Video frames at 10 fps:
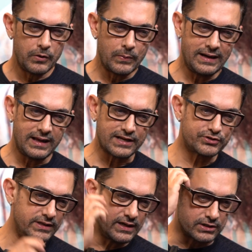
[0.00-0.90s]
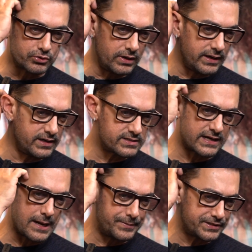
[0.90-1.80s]
Well, actually, Atul in his
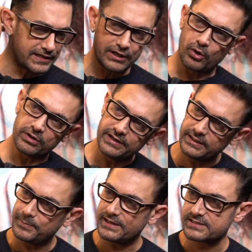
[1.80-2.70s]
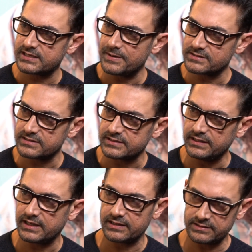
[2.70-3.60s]
adaptation had already placed him as a
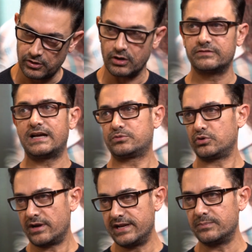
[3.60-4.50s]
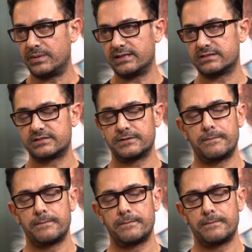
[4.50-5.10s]
Sikh and all of that was already in place.